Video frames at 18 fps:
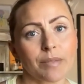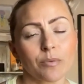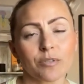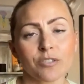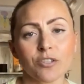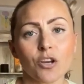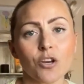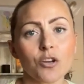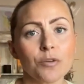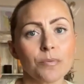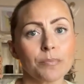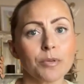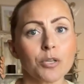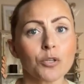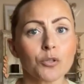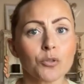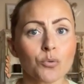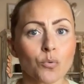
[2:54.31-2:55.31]
There was no
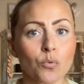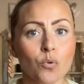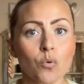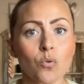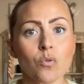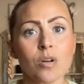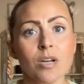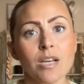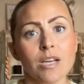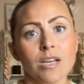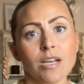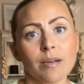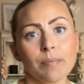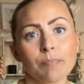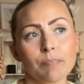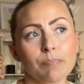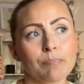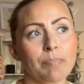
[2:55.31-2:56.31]
mutual
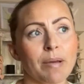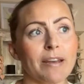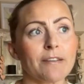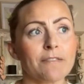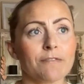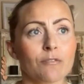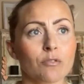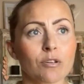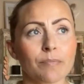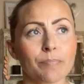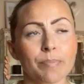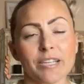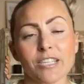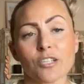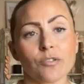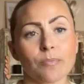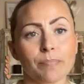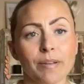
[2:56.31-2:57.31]

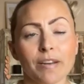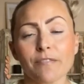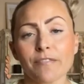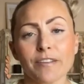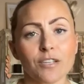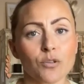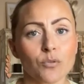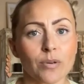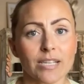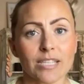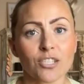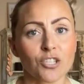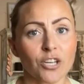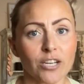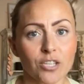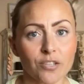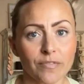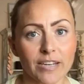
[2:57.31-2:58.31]
beneficial
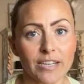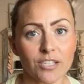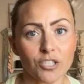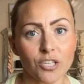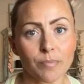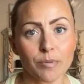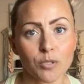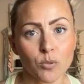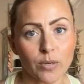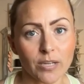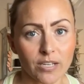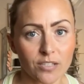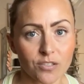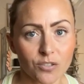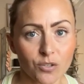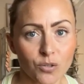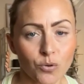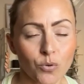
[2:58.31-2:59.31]
exchange of energy between
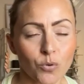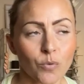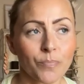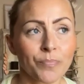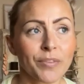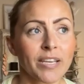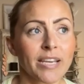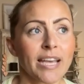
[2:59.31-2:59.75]
us at all.